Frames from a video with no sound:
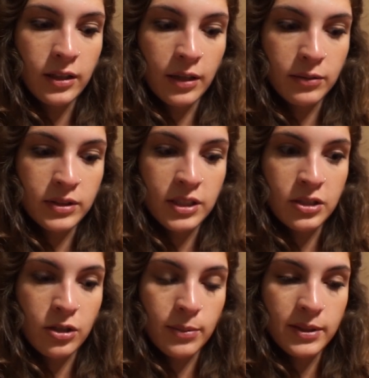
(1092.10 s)
That was the
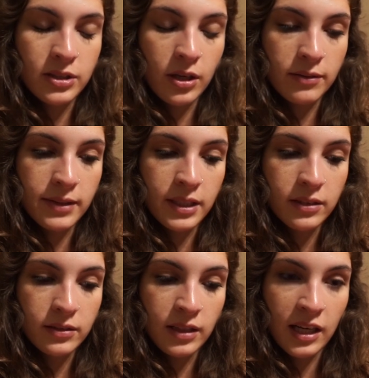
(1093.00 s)
Starbucks
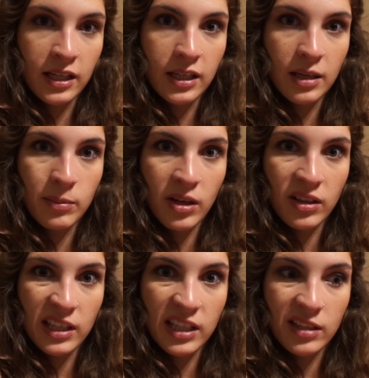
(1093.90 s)
coffee that I ended up
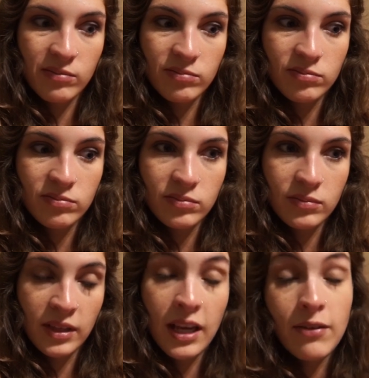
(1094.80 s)
not liking.
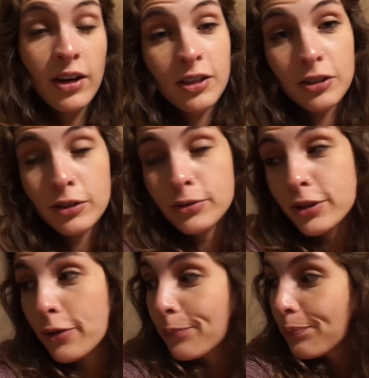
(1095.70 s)
I gave it to Hunter,
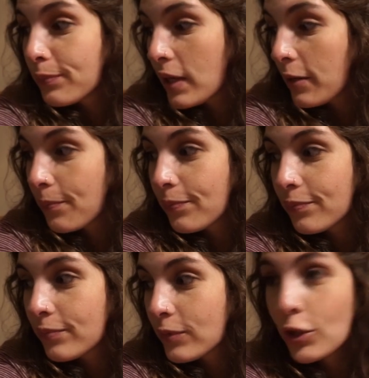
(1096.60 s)
so yeah,
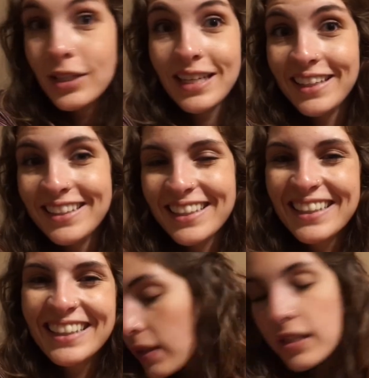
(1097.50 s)
good deed.
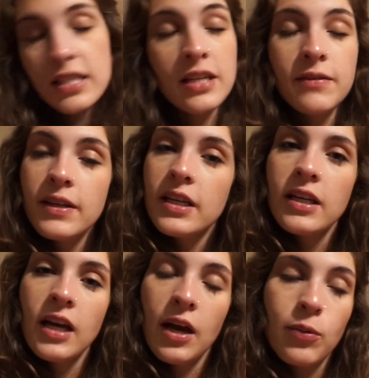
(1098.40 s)
This
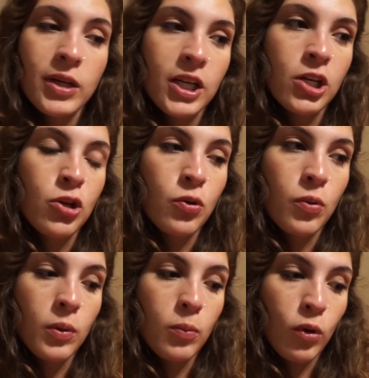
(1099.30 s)
evening, I wanted to
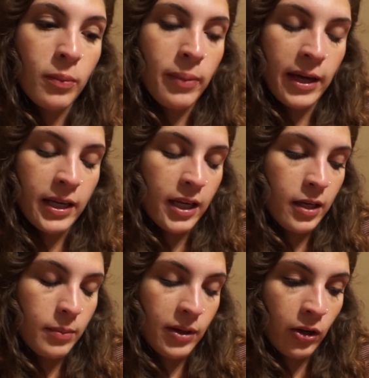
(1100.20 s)
do more
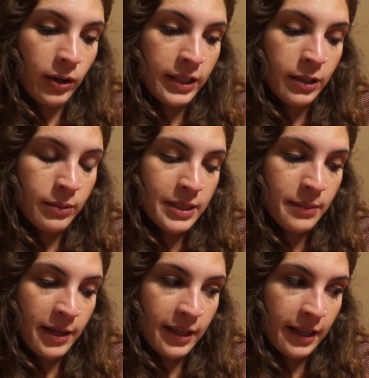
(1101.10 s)
baking, but all I did was
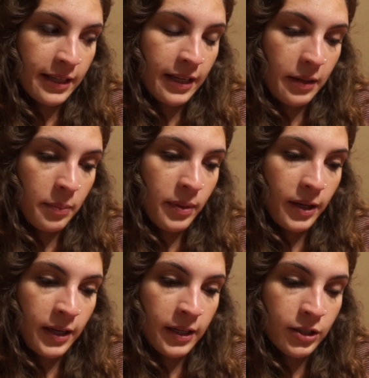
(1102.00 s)
make that dip,
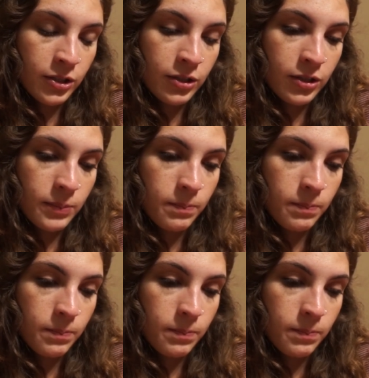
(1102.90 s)
and